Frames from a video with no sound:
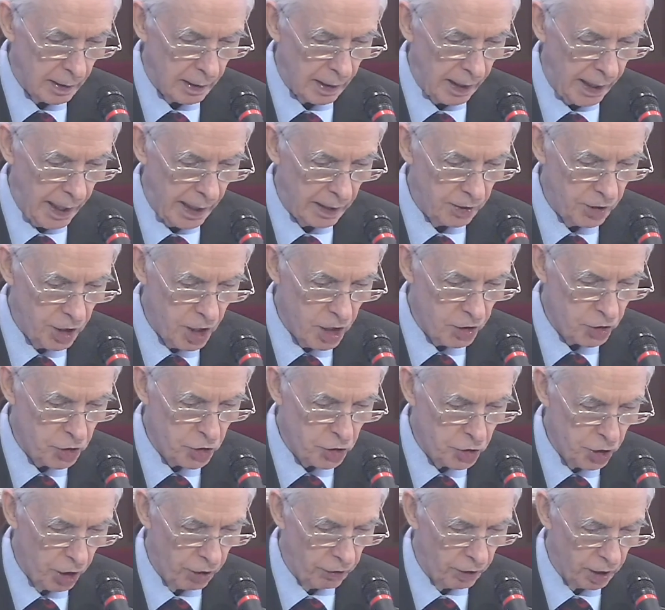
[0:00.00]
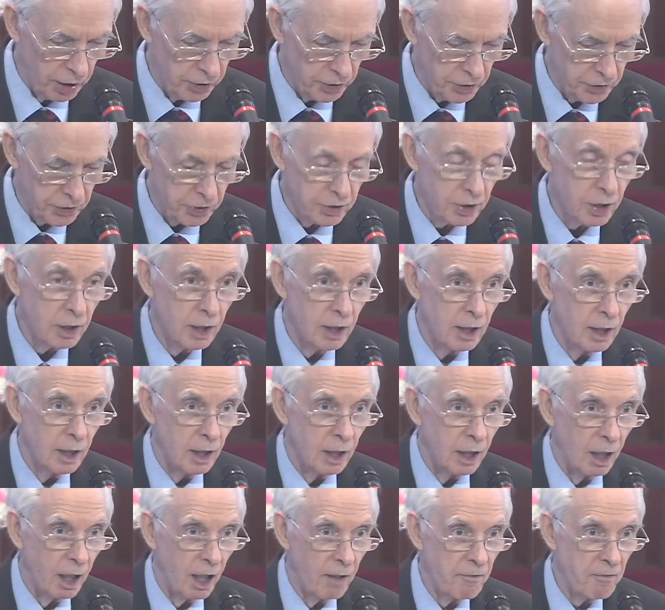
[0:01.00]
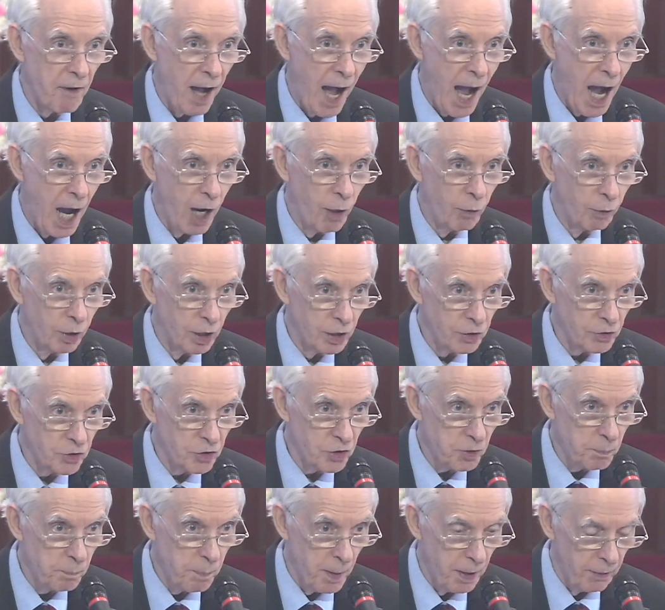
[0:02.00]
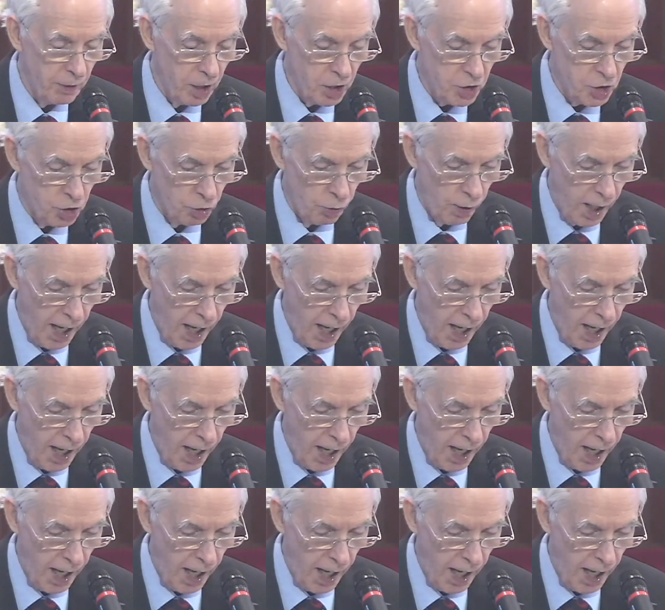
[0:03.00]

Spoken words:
and the assurance of our spiritual